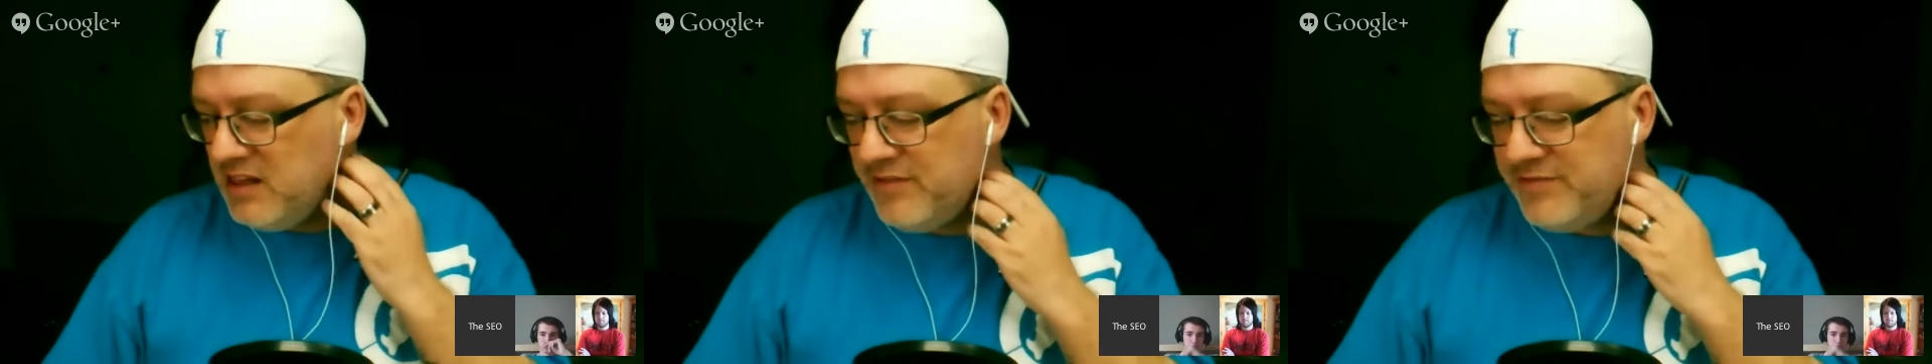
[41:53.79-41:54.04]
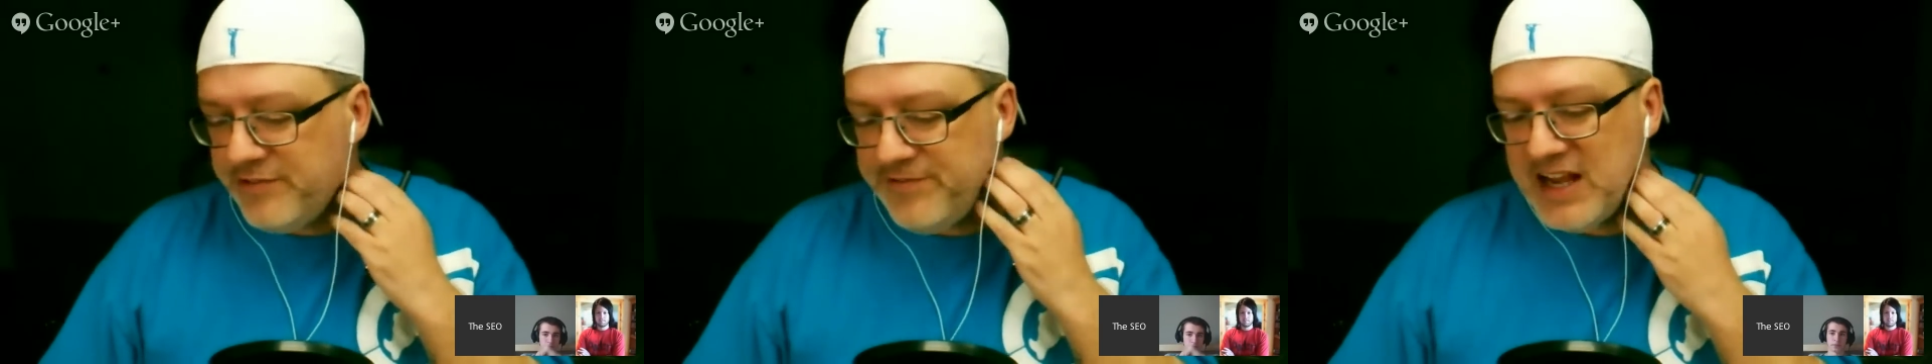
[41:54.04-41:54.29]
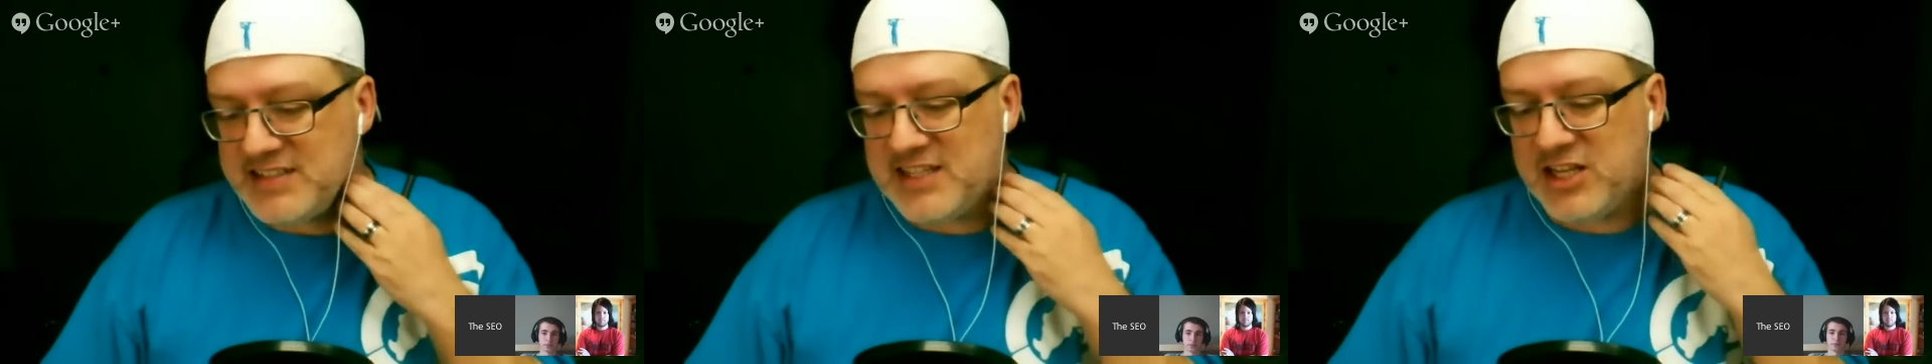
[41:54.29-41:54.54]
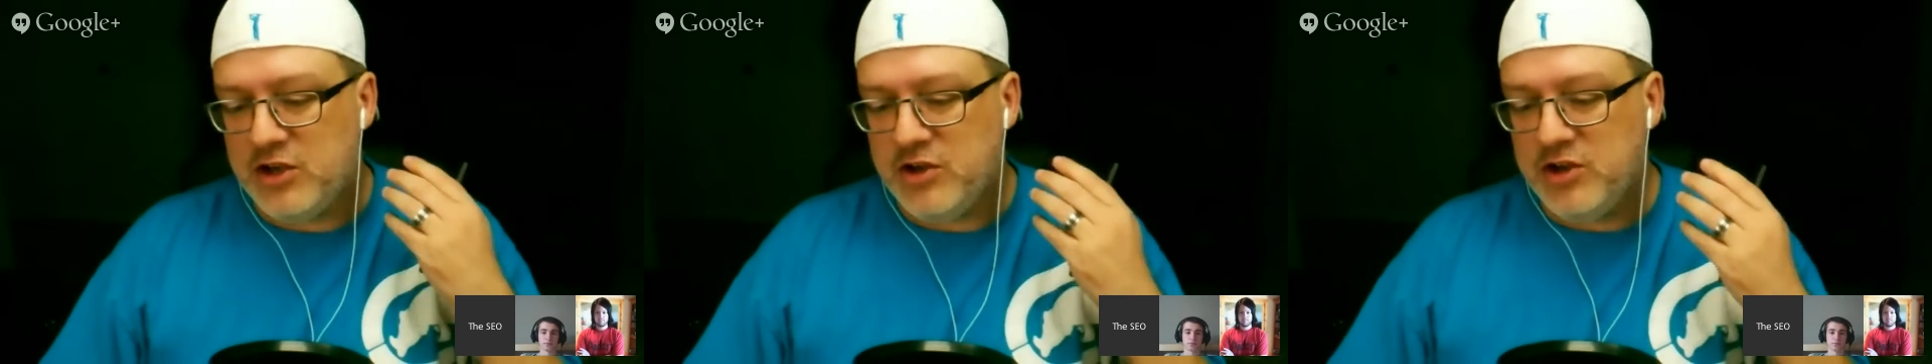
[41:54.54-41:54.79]
love the fact
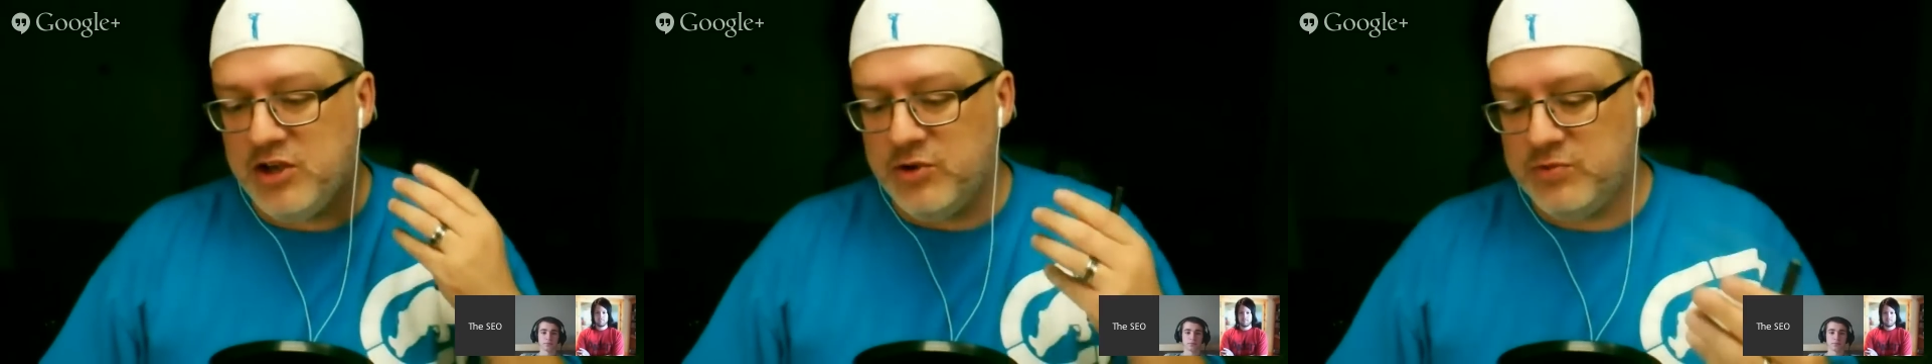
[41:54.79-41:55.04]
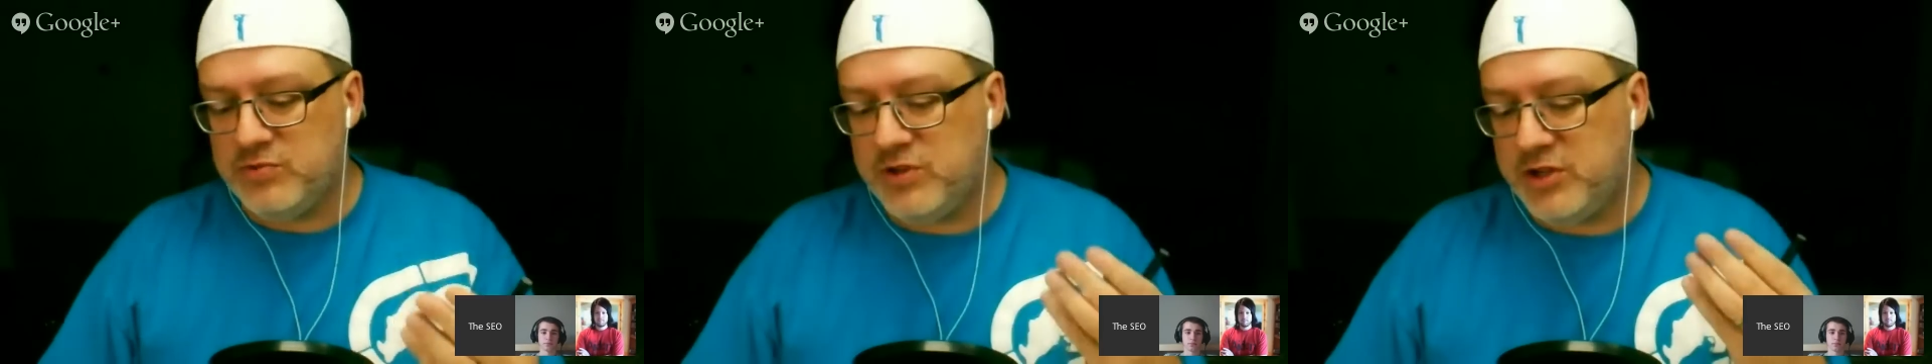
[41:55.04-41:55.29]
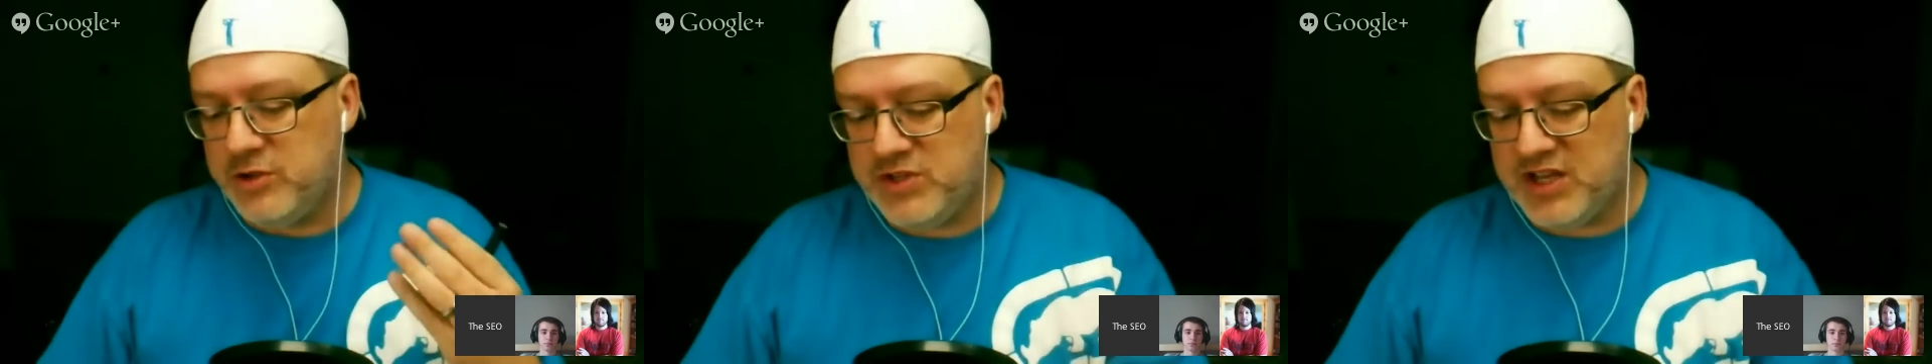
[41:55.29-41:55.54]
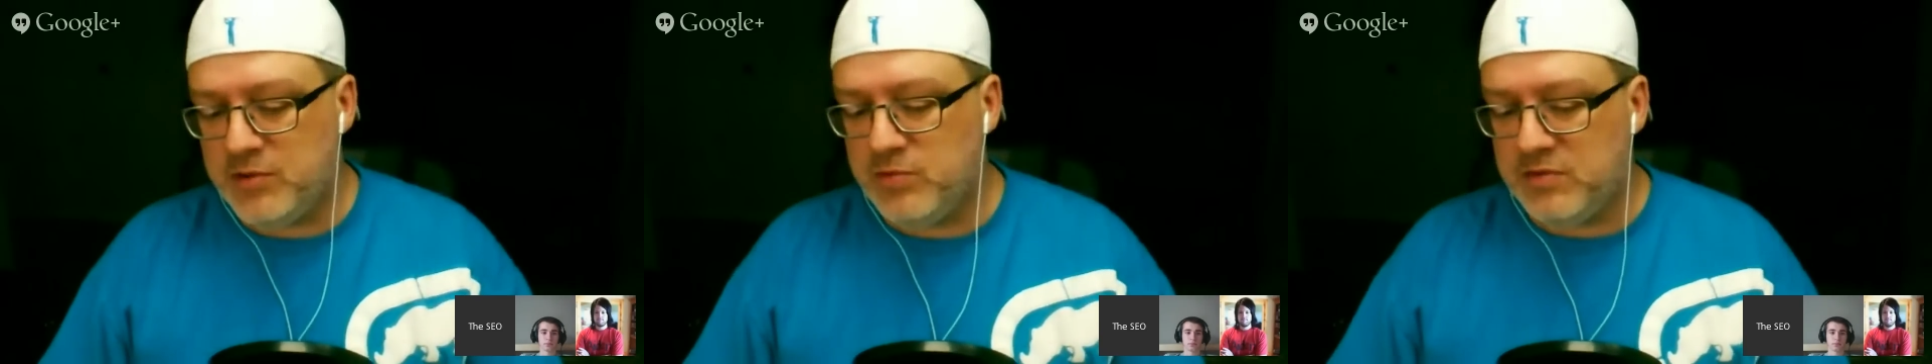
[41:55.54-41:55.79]
that you
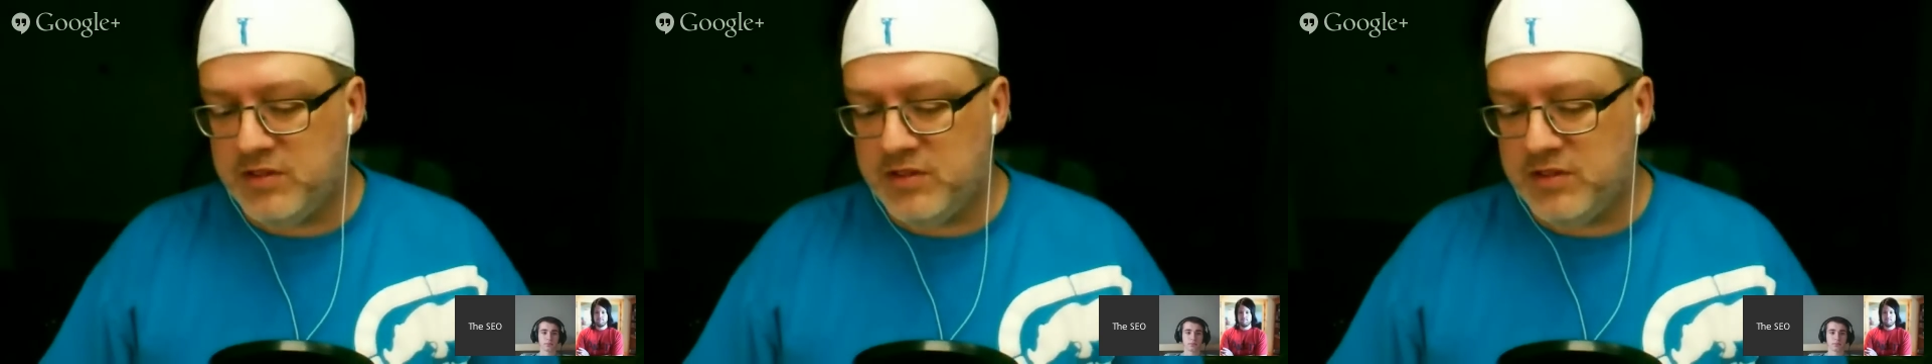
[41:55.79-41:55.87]
did